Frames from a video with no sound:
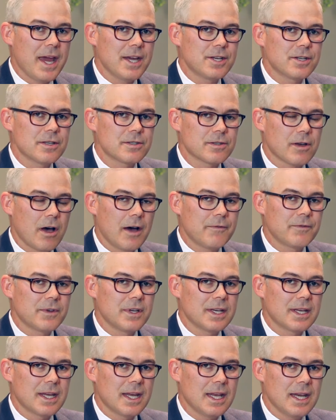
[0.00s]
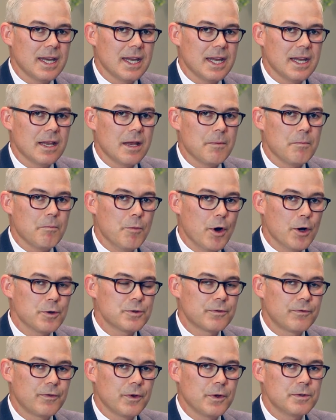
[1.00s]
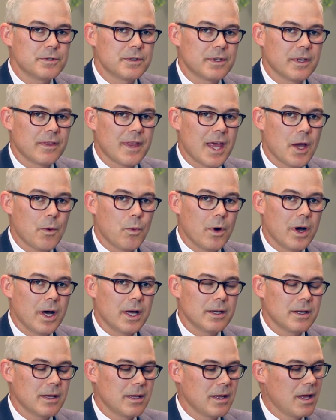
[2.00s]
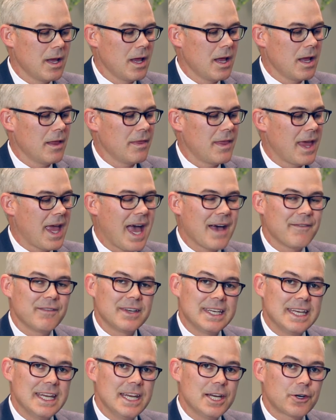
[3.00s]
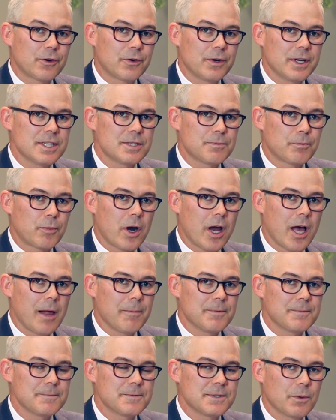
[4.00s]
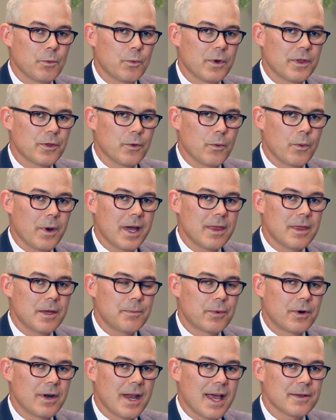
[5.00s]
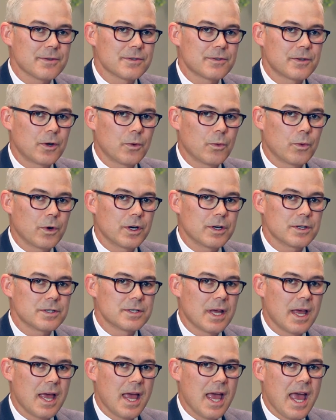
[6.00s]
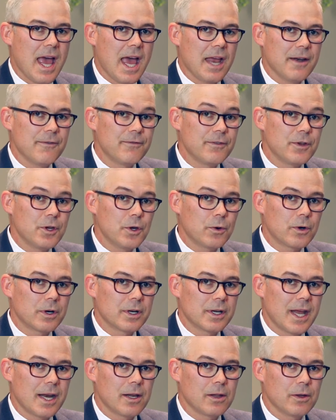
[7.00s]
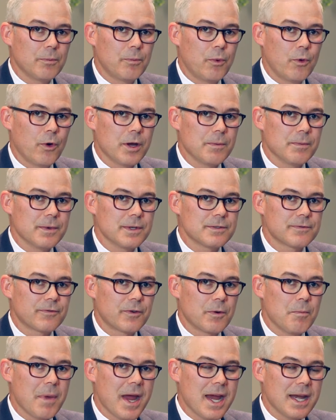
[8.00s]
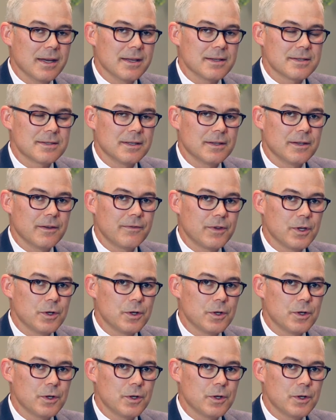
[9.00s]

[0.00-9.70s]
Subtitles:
Patients often can eat most foods that they want. They have decreased problems with the way they pronounce their words and fewer dental appointments for maintenance in the